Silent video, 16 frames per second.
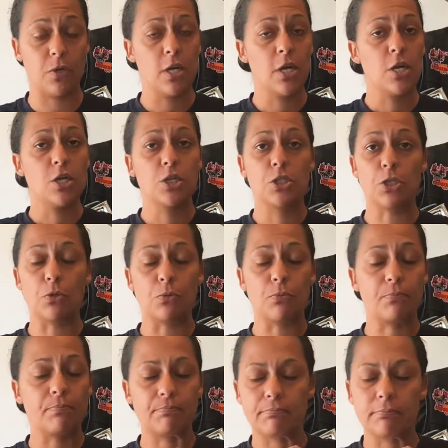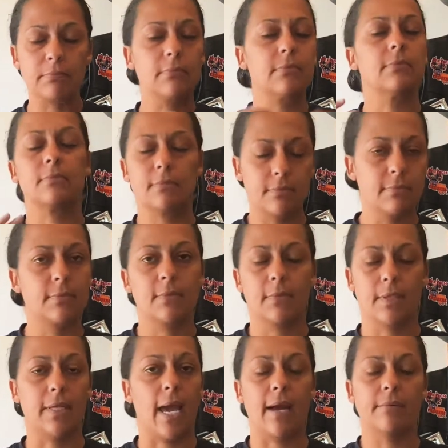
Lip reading: So yeah,